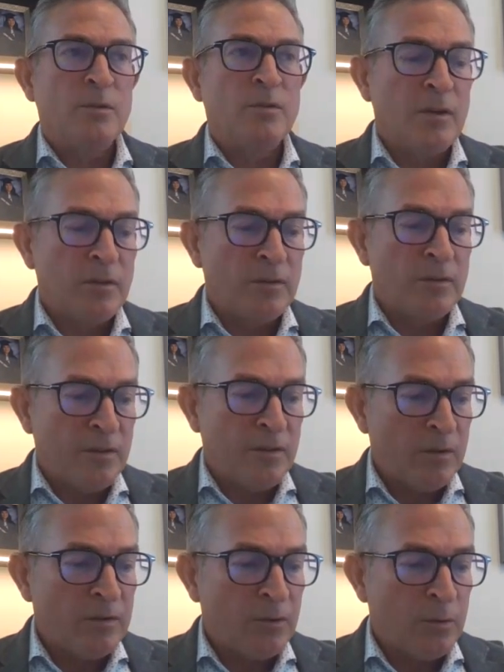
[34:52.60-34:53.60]
tell
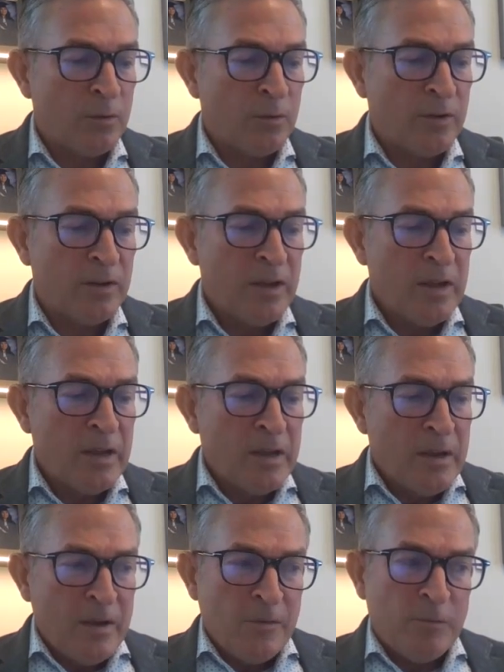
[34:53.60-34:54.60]
the story.
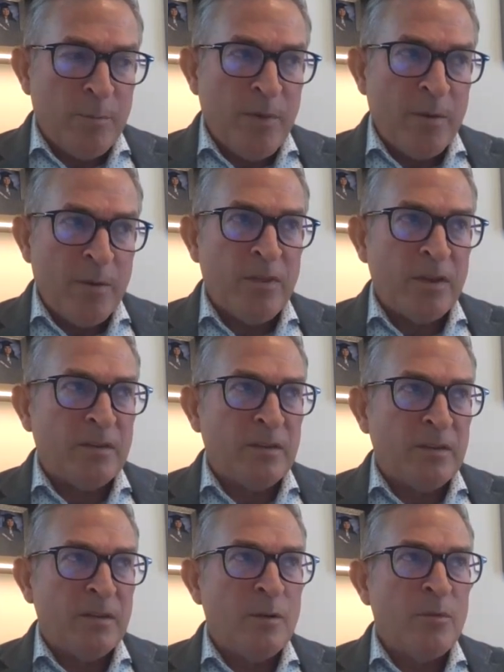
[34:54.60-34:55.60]
Remember that
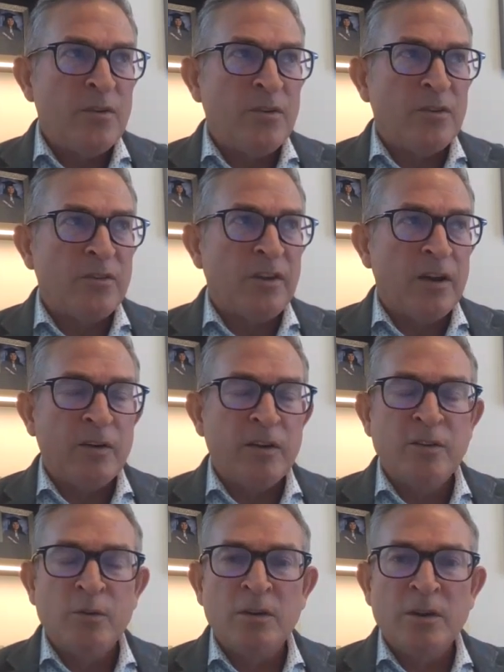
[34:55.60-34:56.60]
numbers are scary
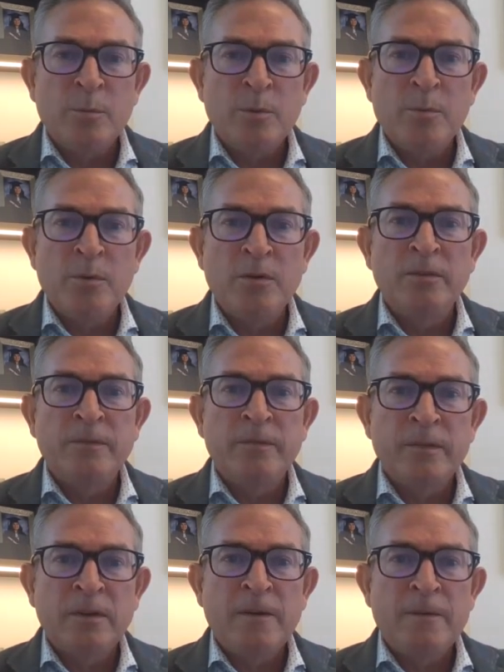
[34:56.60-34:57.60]
to a lot of people.
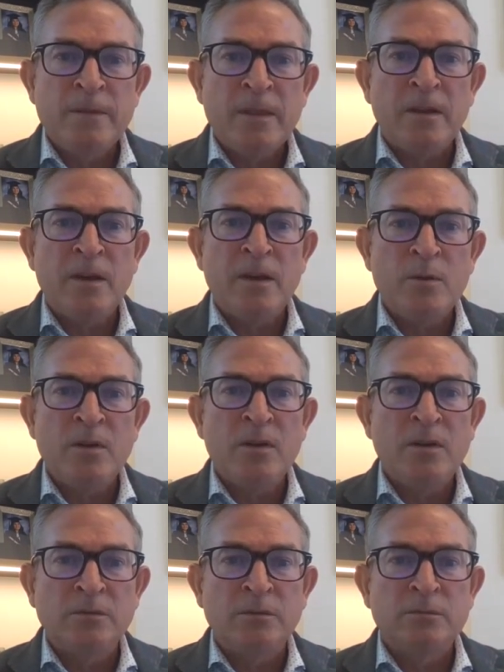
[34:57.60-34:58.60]
Like I work
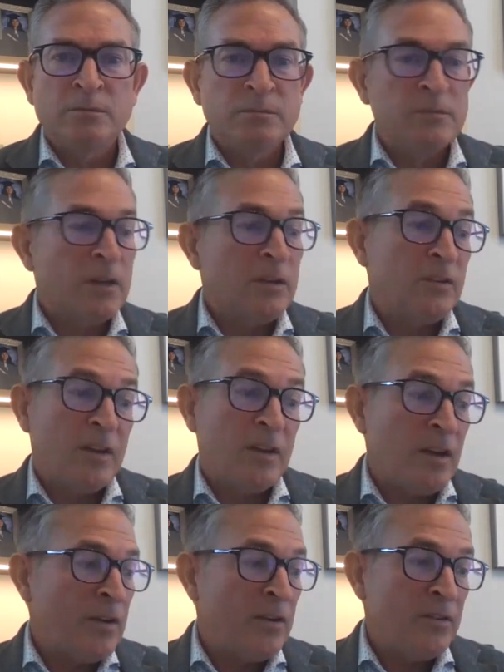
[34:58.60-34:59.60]
on, like I said, I
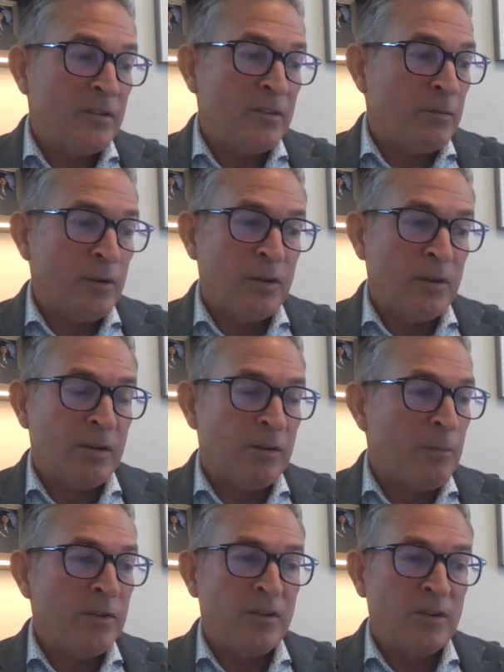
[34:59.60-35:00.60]
have a history of working on a
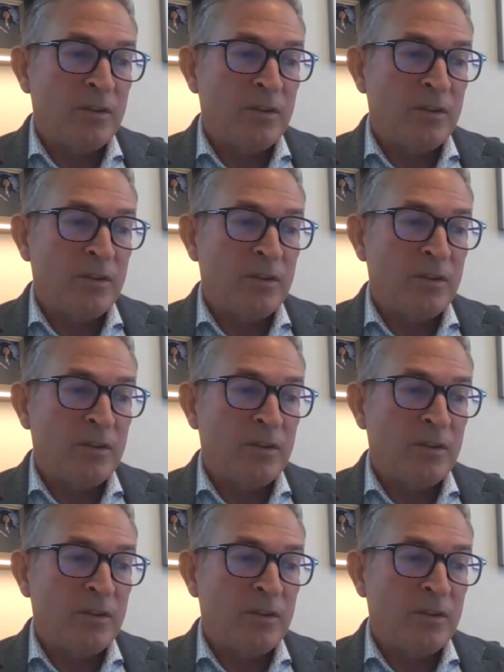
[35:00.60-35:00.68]
bunch of